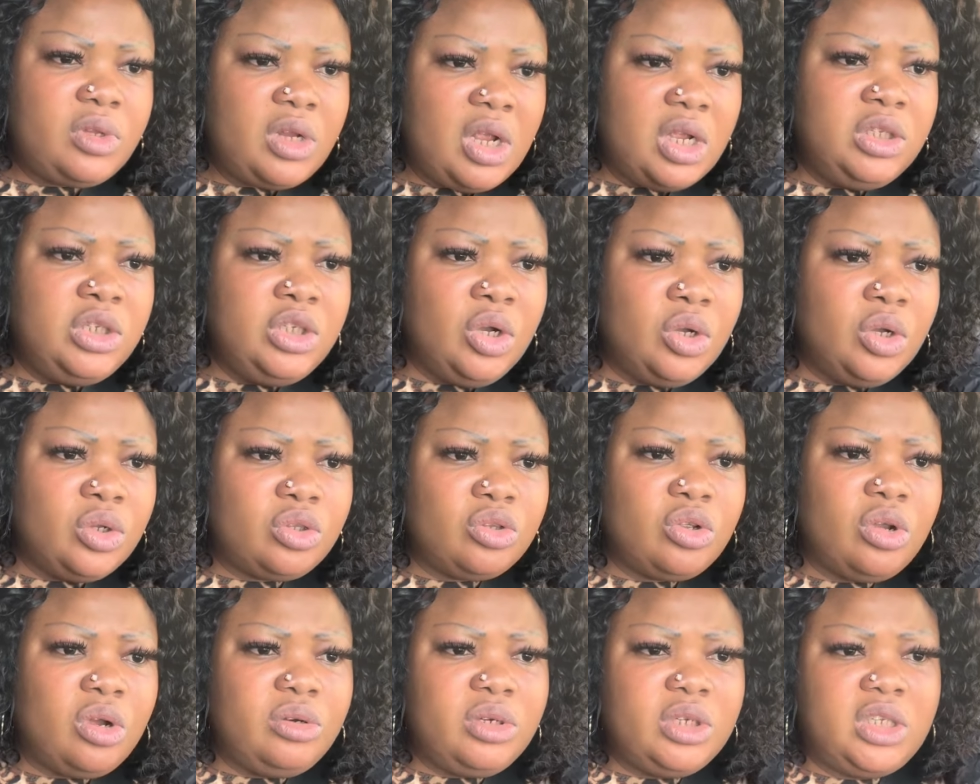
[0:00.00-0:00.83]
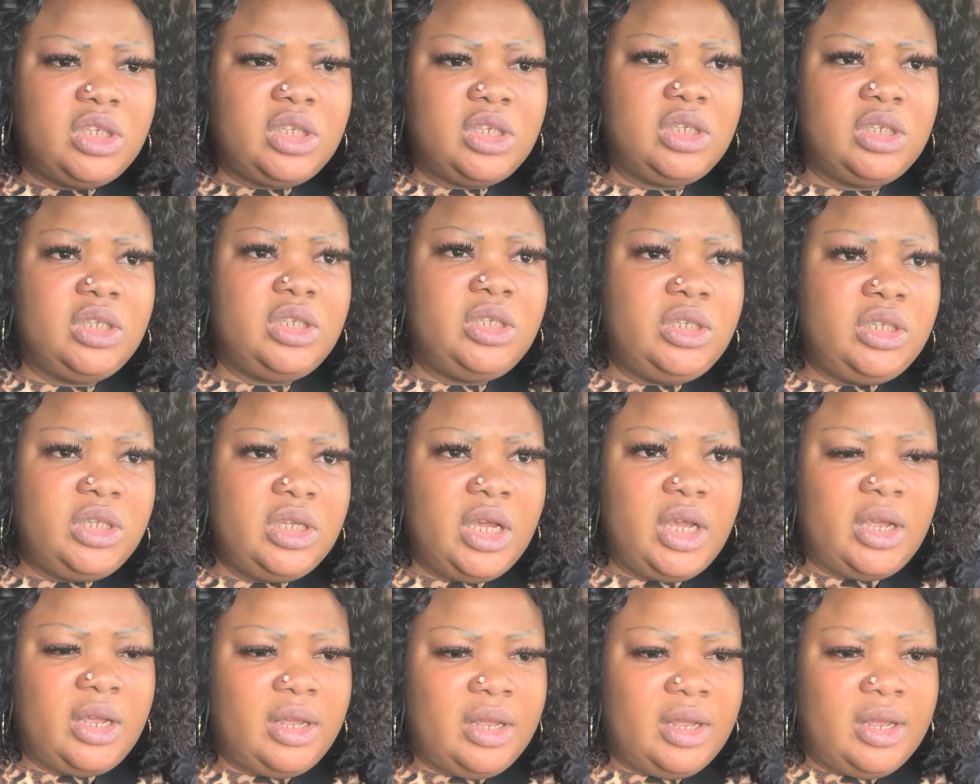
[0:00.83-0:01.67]
the authority
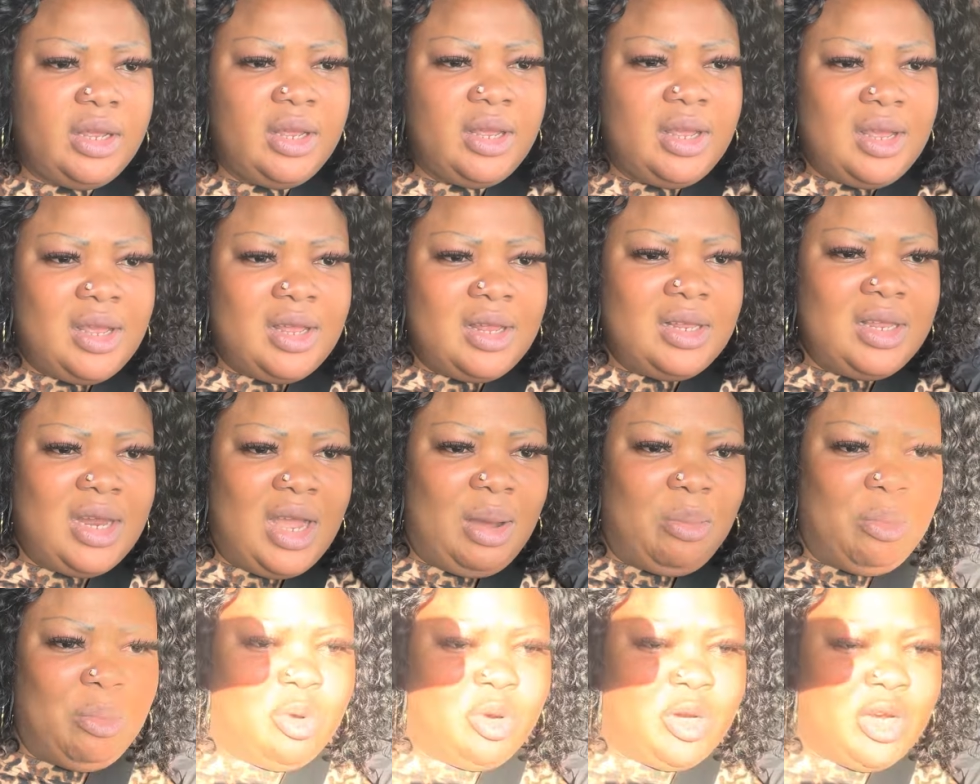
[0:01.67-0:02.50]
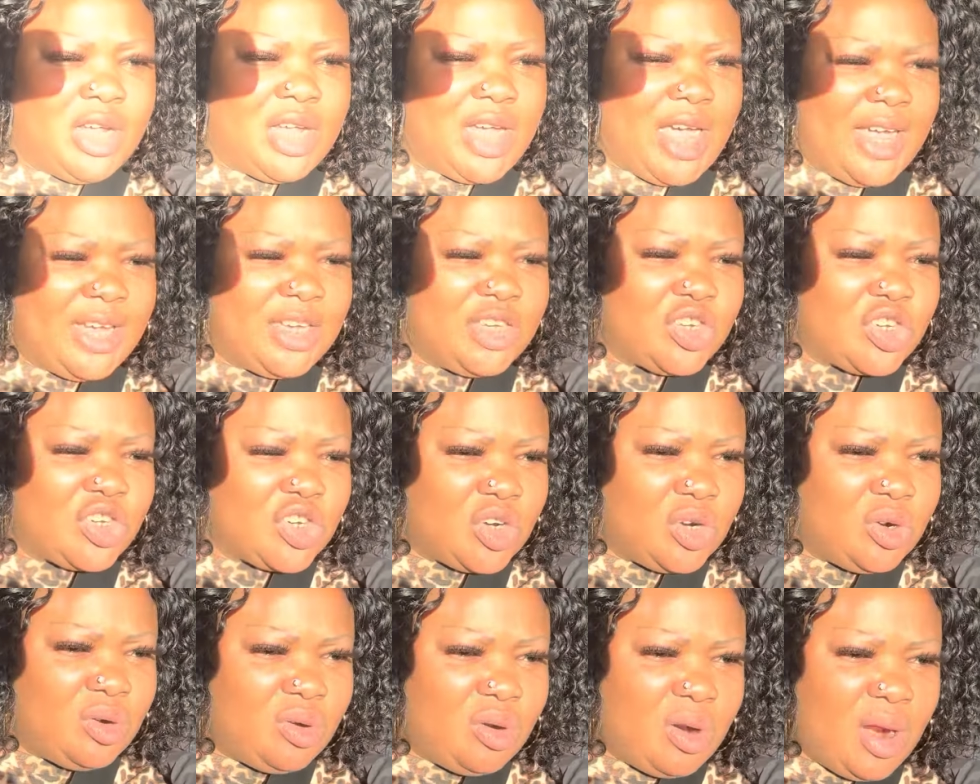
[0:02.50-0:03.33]
here. Now Monica is
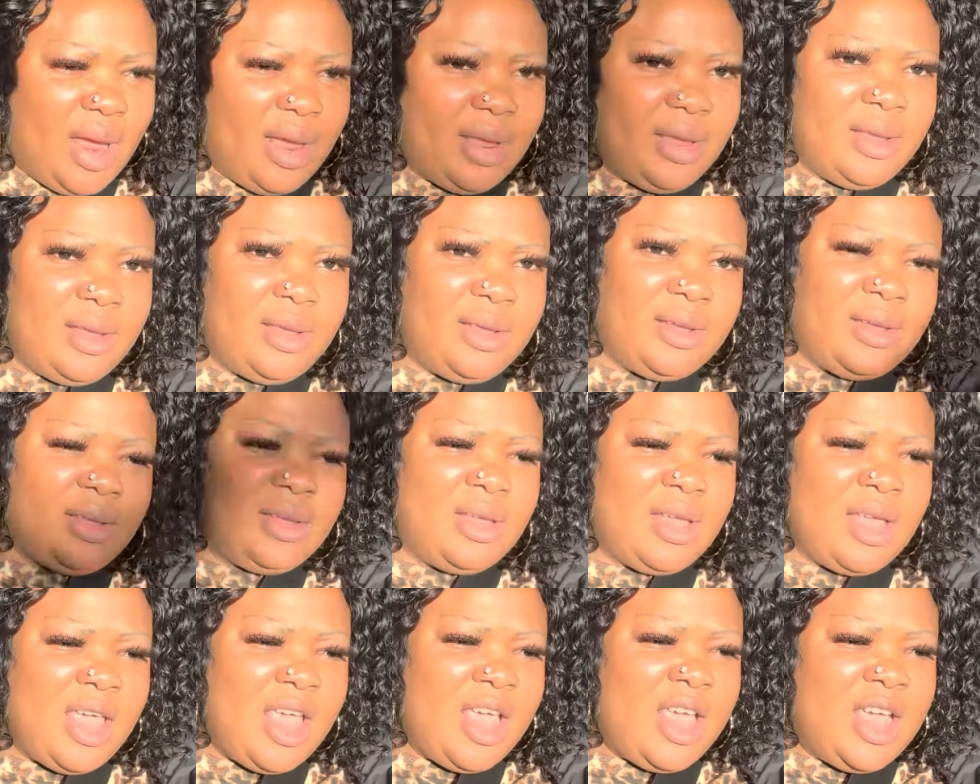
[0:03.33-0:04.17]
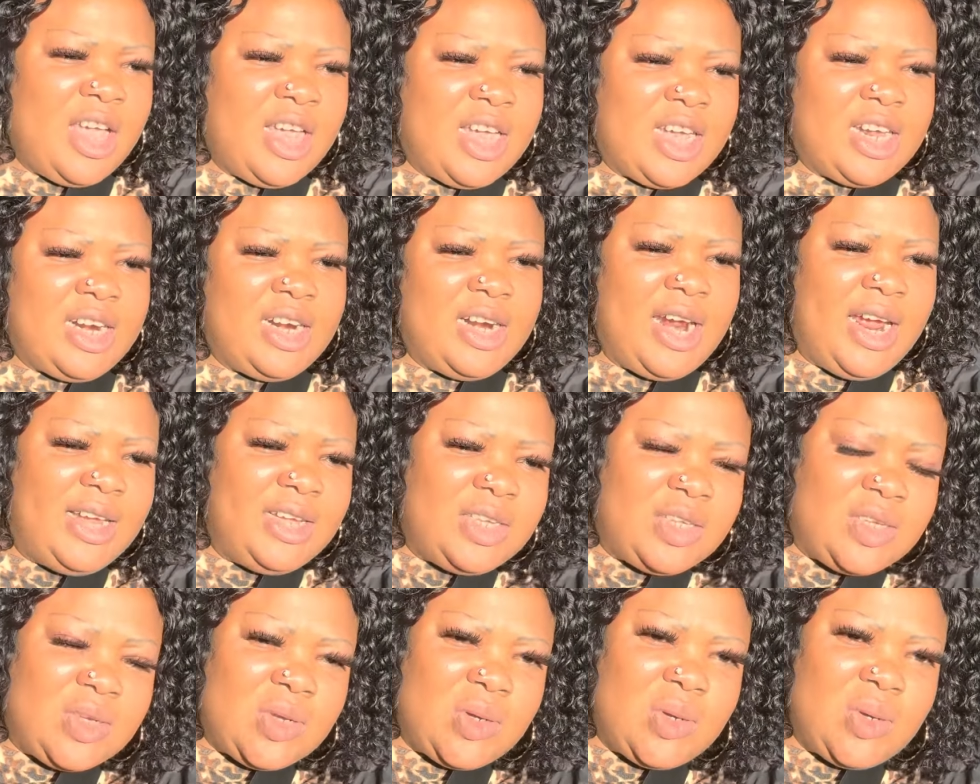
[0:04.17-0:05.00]
crying
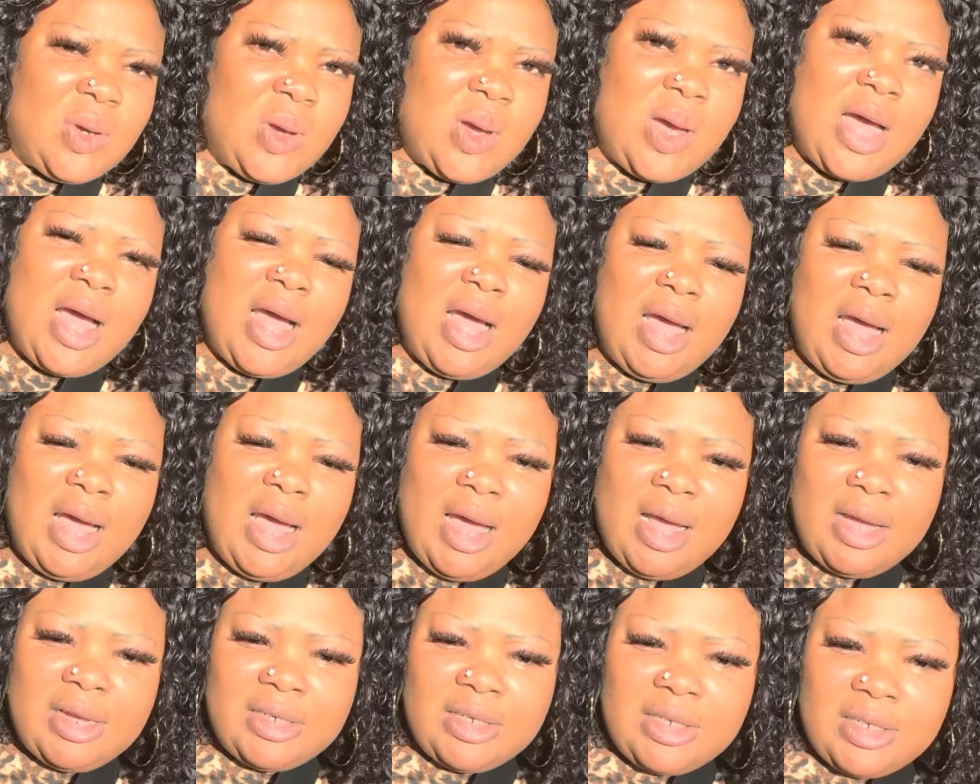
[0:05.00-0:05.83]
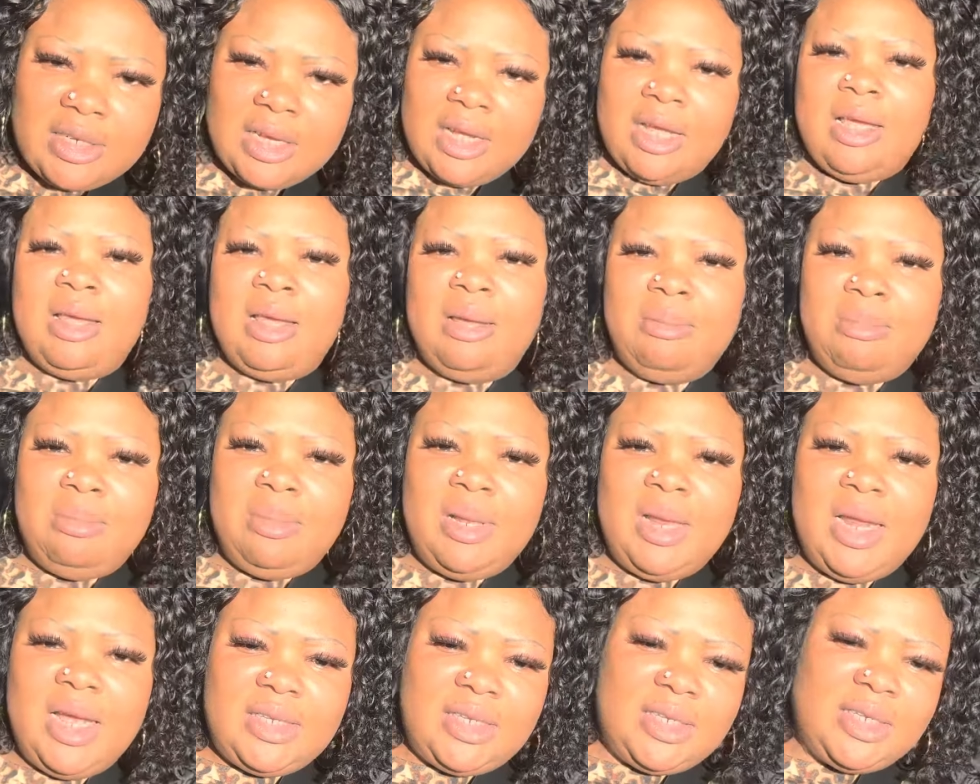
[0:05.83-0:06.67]
so hard.
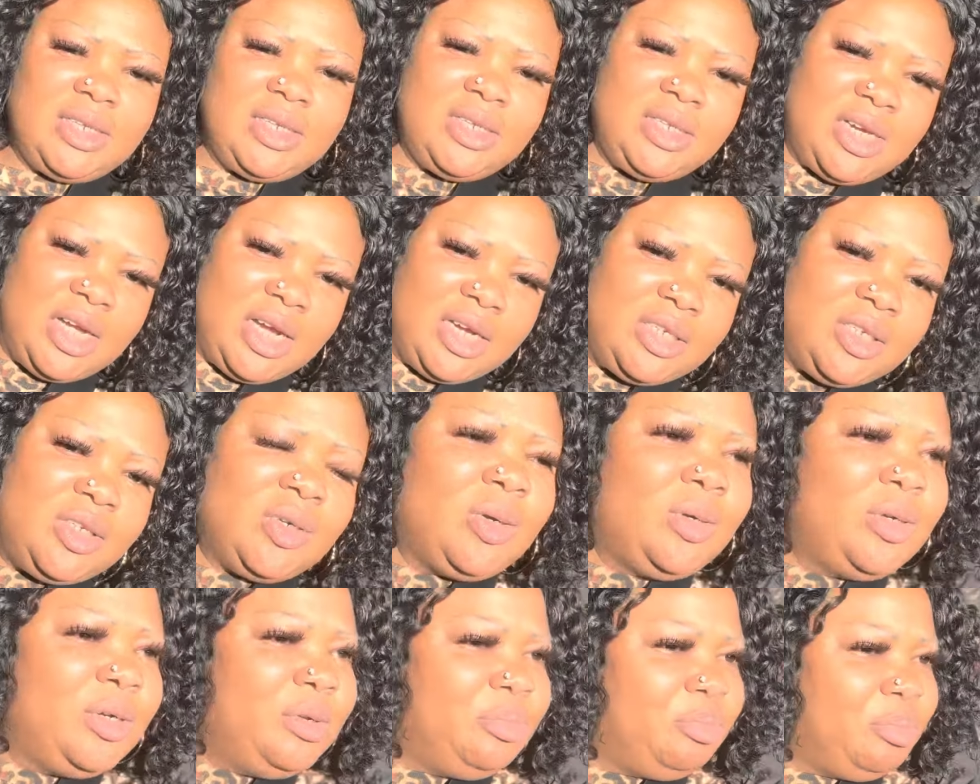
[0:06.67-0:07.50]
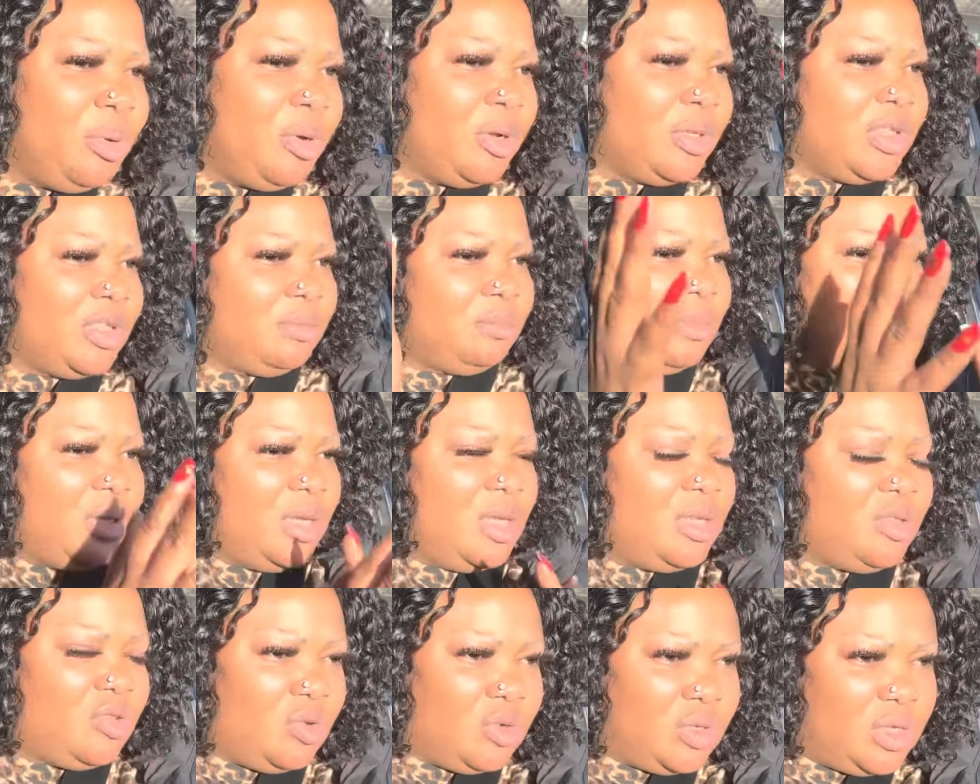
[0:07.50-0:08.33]
Blessing Najo reports
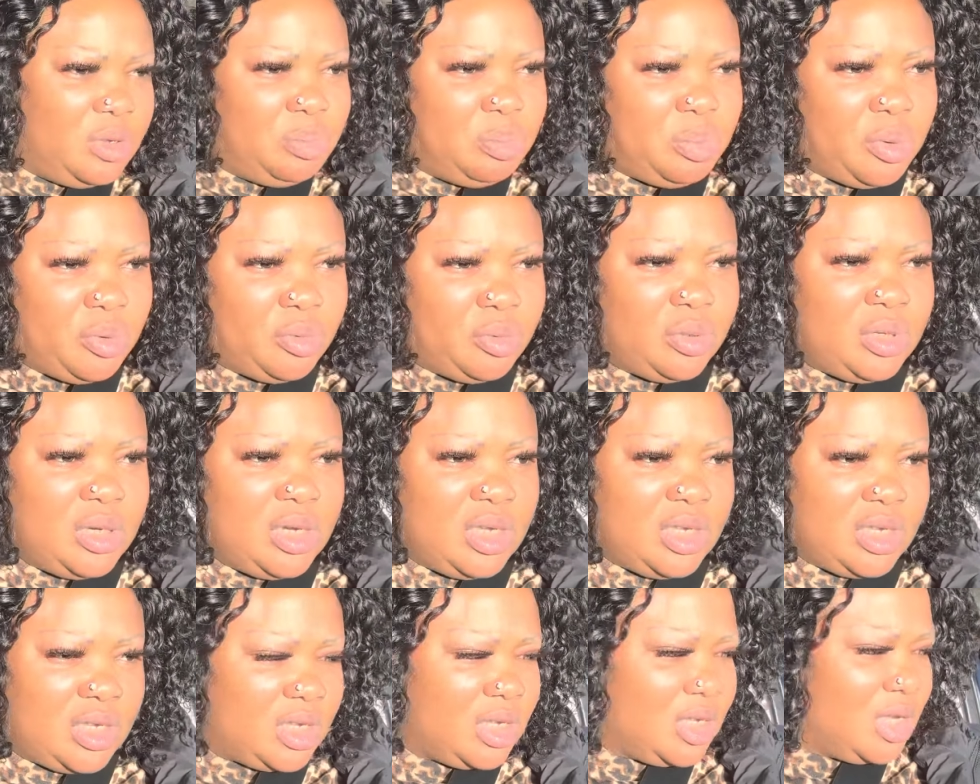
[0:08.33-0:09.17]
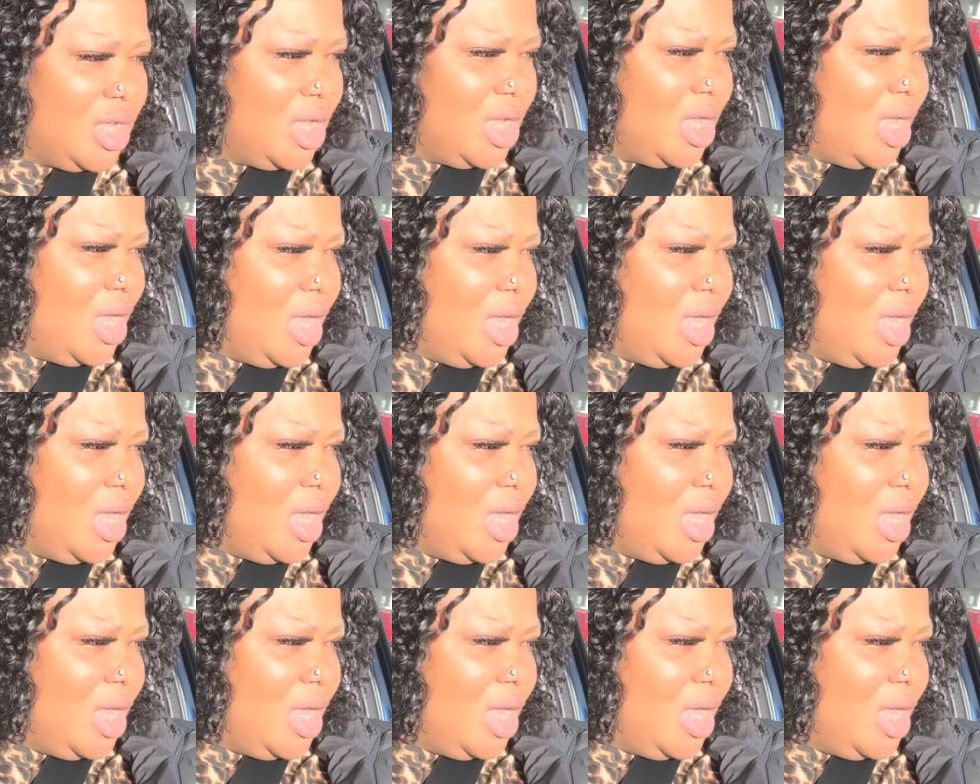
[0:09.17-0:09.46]
me to the police.